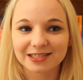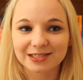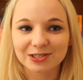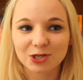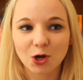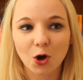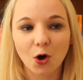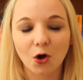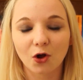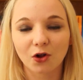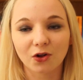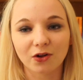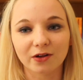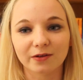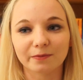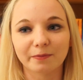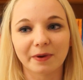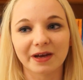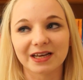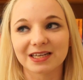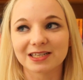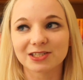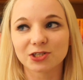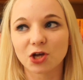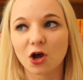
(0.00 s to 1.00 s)
told
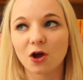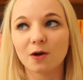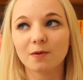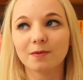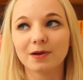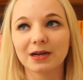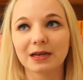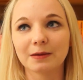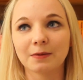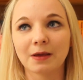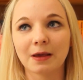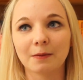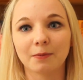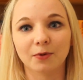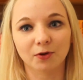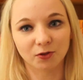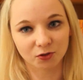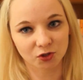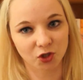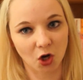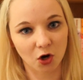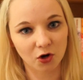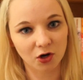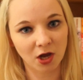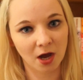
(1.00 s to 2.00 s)
by so many people,
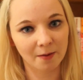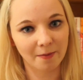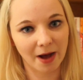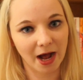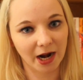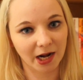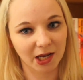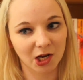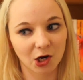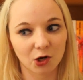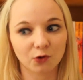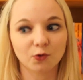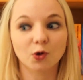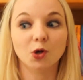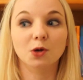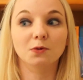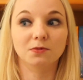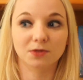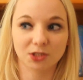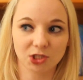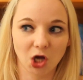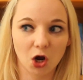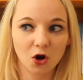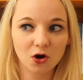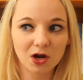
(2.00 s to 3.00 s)
don't come out of your room,
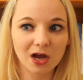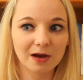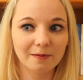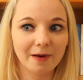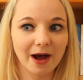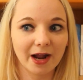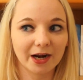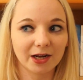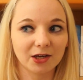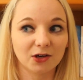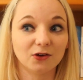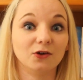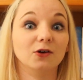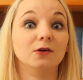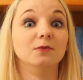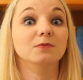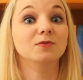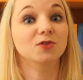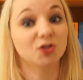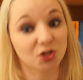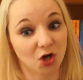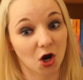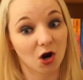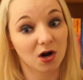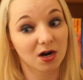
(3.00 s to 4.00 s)
don't come out of your room,
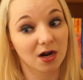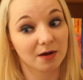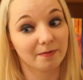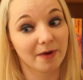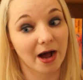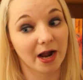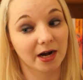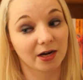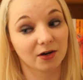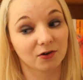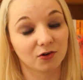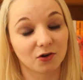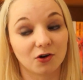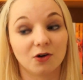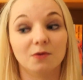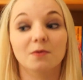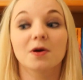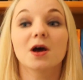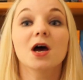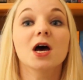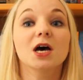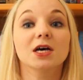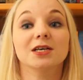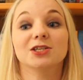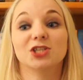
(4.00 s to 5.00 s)
don't come out of your room,
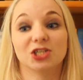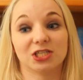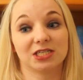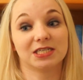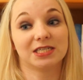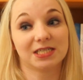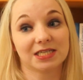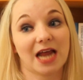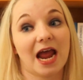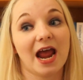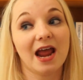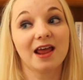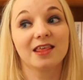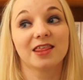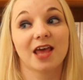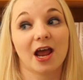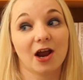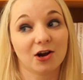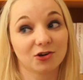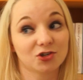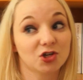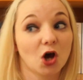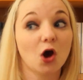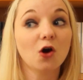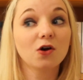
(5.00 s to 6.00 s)
just stay
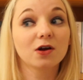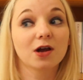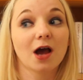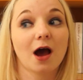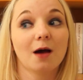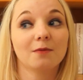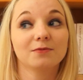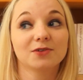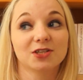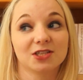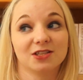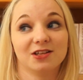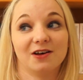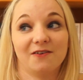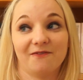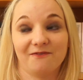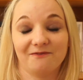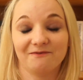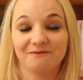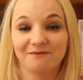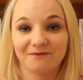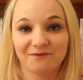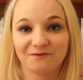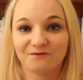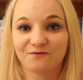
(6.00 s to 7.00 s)
there, don't come to
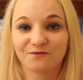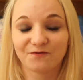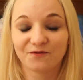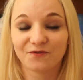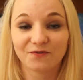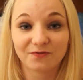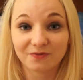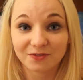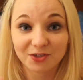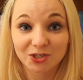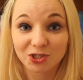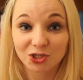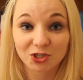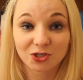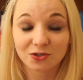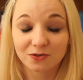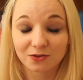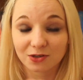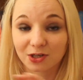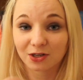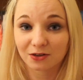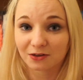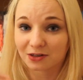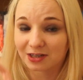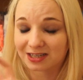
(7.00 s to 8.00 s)

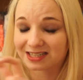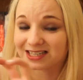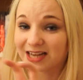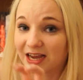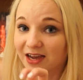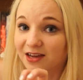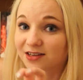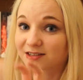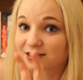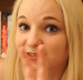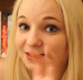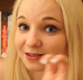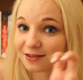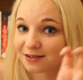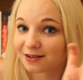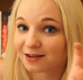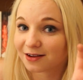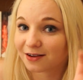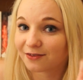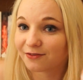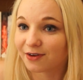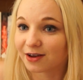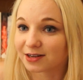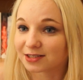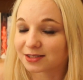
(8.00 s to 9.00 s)
the sex
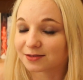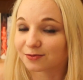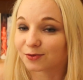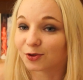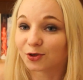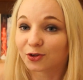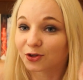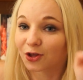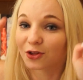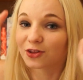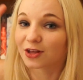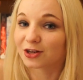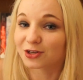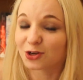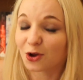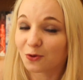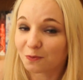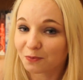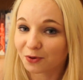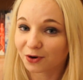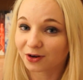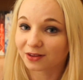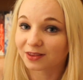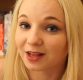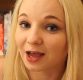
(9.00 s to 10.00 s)
festival, but they don't
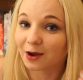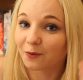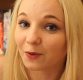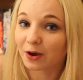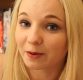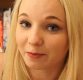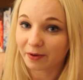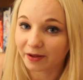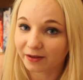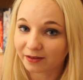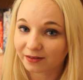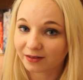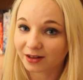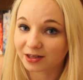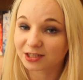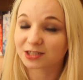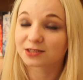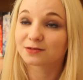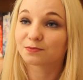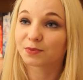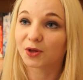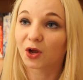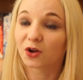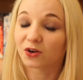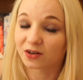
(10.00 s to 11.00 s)
put it that way, but let's
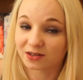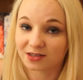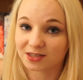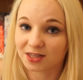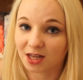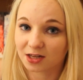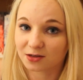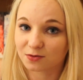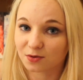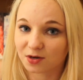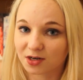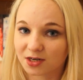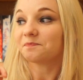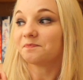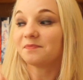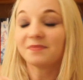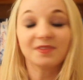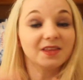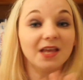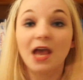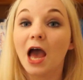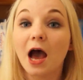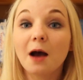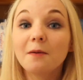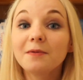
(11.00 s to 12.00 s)
be honest, that's what it
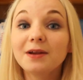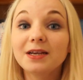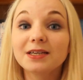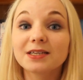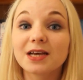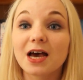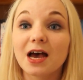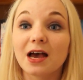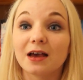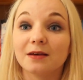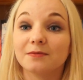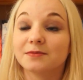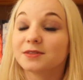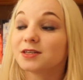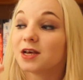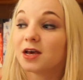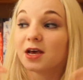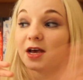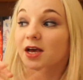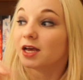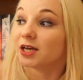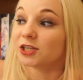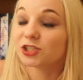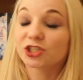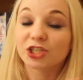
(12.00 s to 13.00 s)
is. How many times
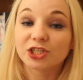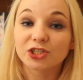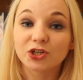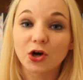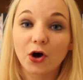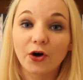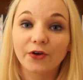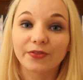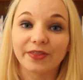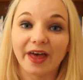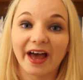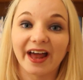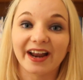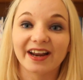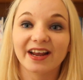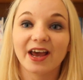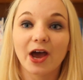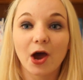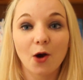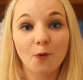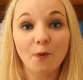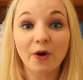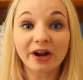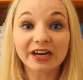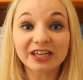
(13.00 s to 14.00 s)
is she told that?
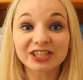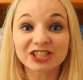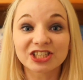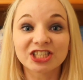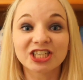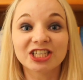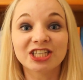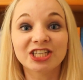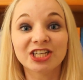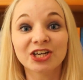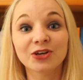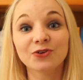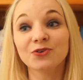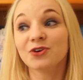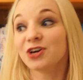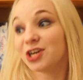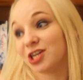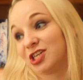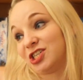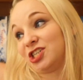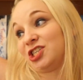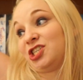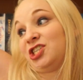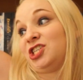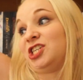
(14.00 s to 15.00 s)
What does she do?
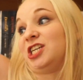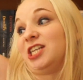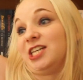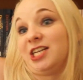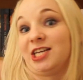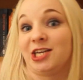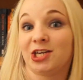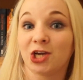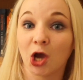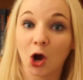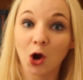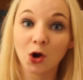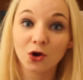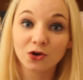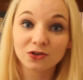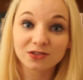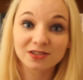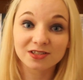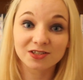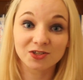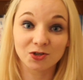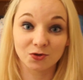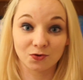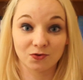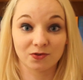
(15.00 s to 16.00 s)
She goes
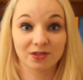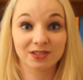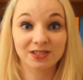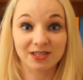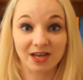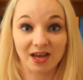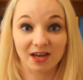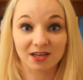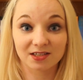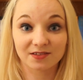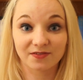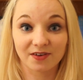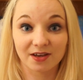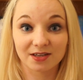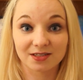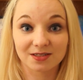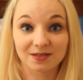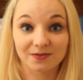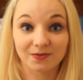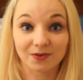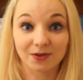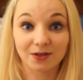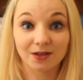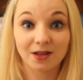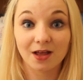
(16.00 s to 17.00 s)
to the sex
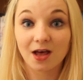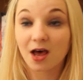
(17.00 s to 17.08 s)
festival.